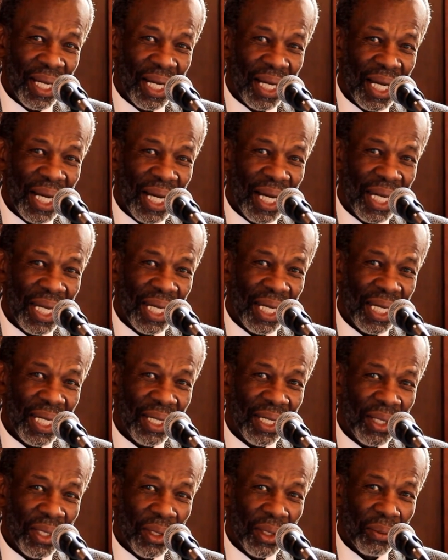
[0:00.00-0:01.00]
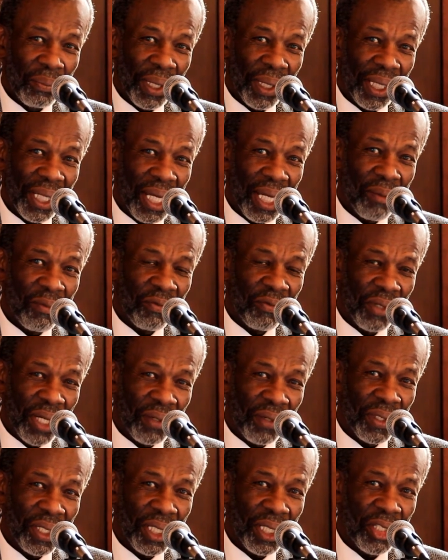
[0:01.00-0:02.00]
I became
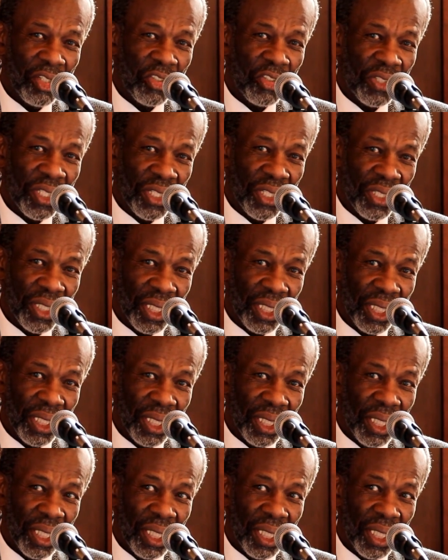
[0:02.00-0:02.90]
very interested